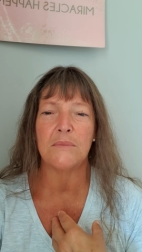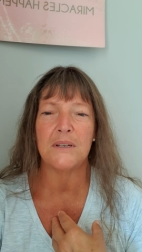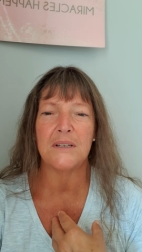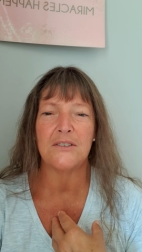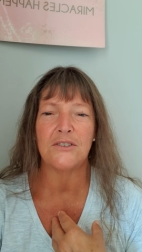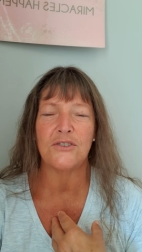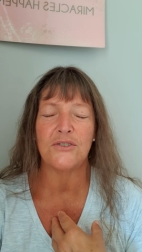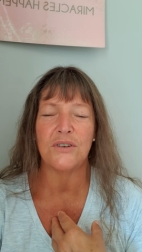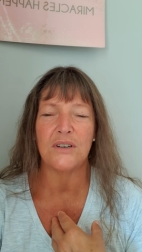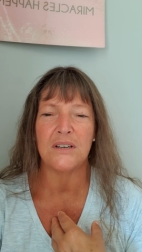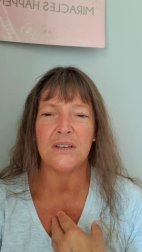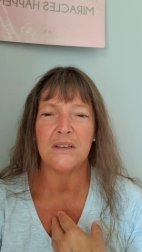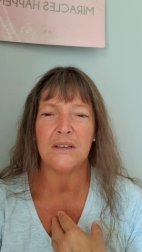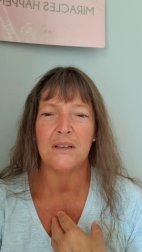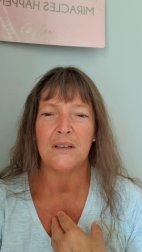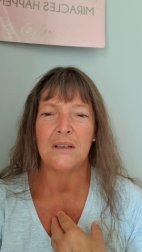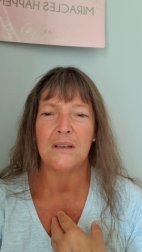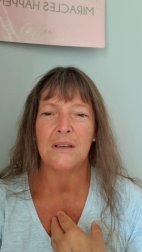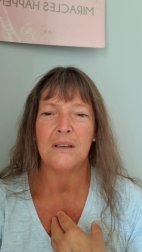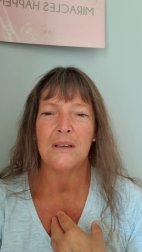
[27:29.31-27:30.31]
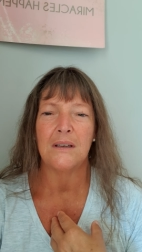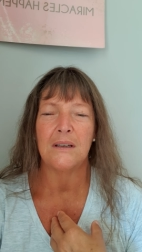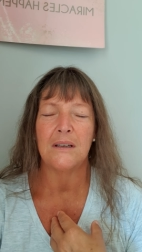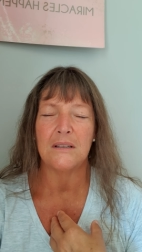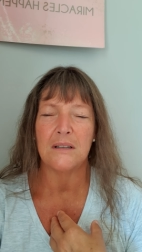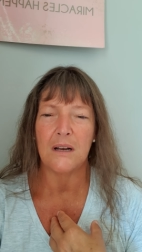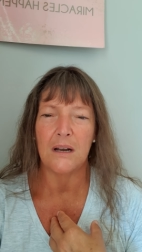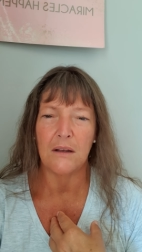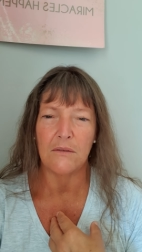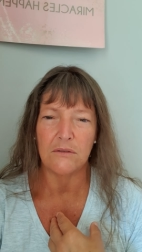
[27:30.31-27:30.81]
ministry
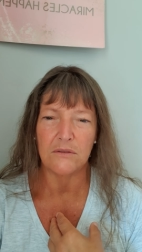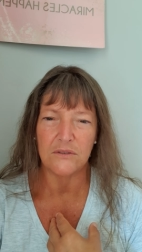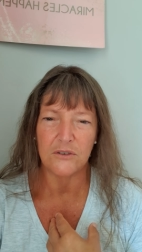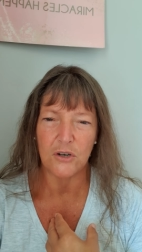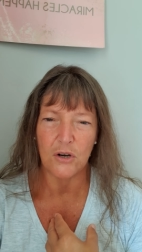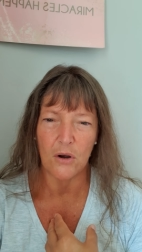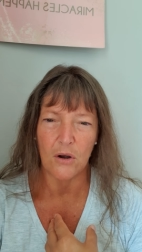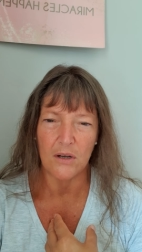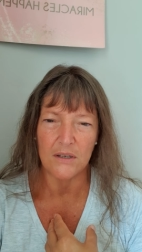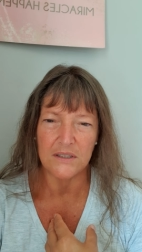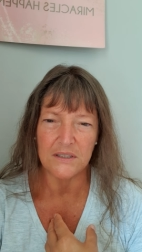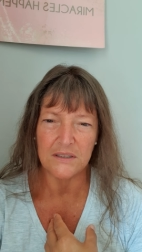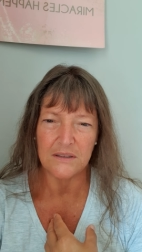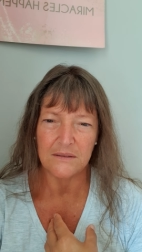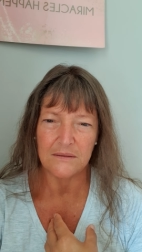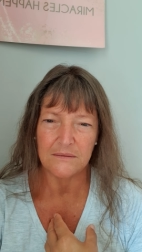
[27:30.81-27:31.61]
in the love of God